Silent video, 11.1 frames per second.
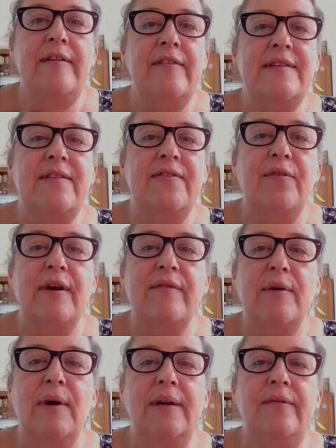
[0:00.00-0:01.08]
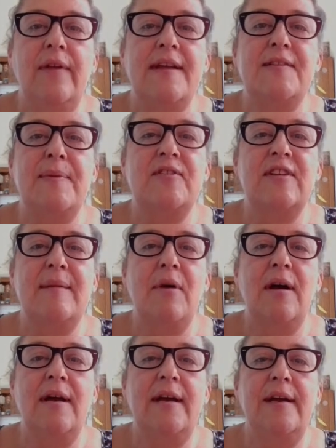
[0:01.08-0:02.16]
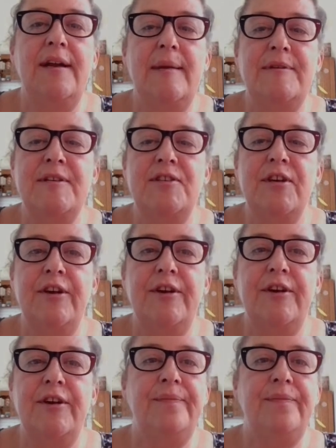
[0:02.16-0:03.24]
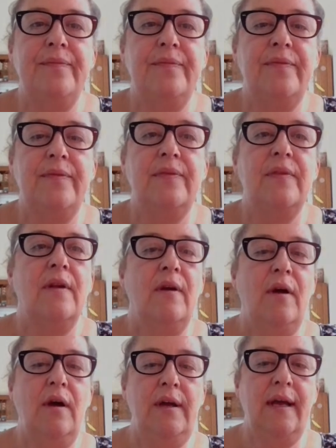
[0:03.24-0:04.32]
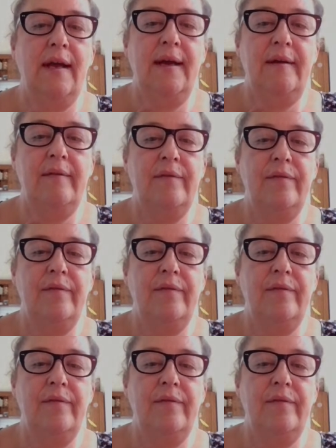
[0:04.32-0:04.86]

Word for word: think this is for everyone, especially my ineptitude. Okay.